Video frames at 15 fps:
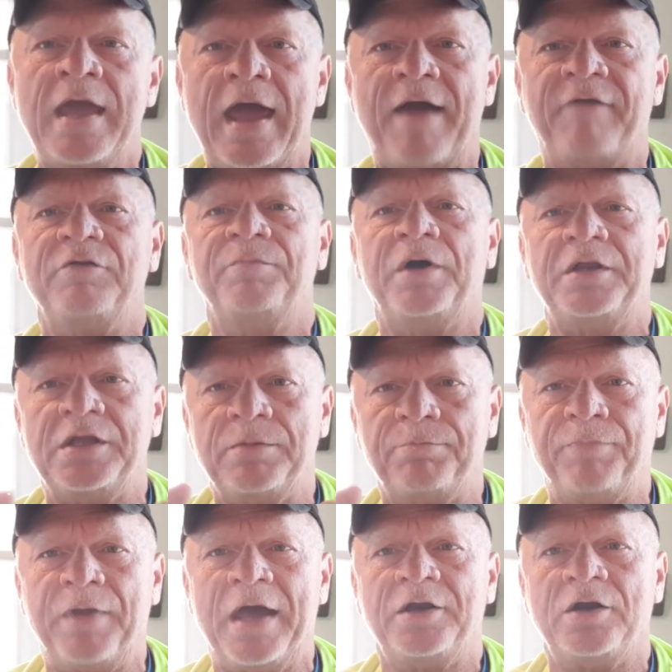Everybody
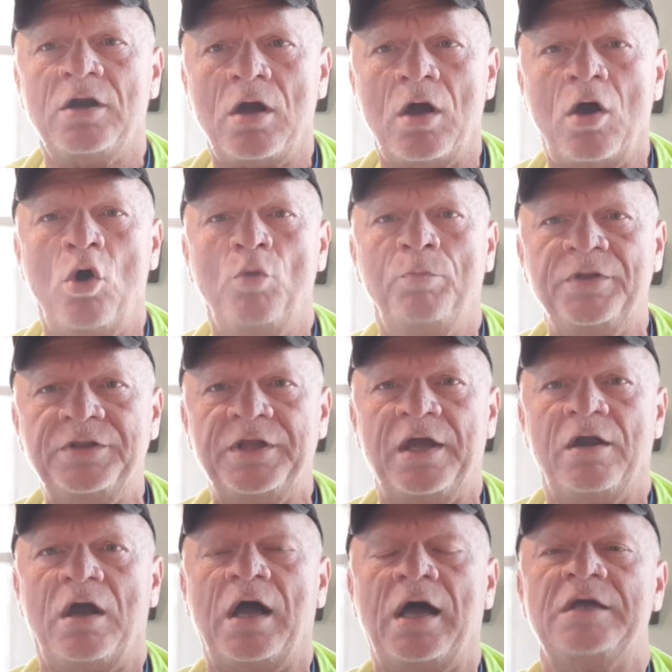better open
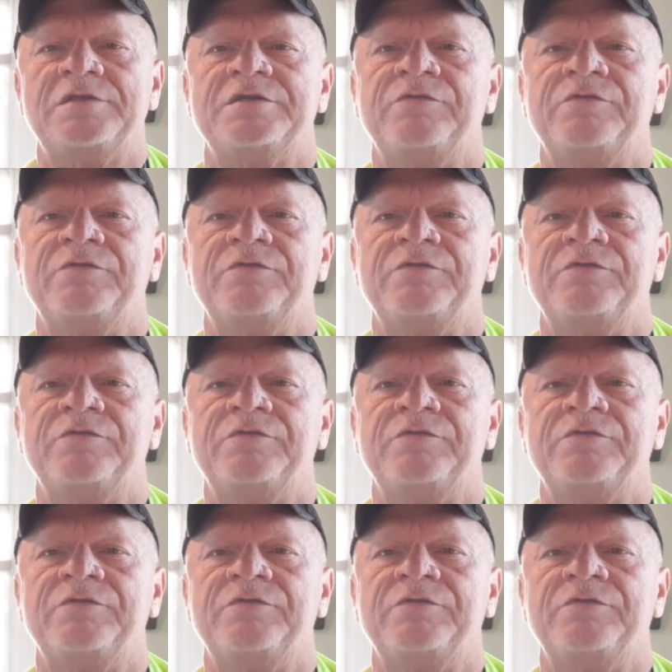their eyes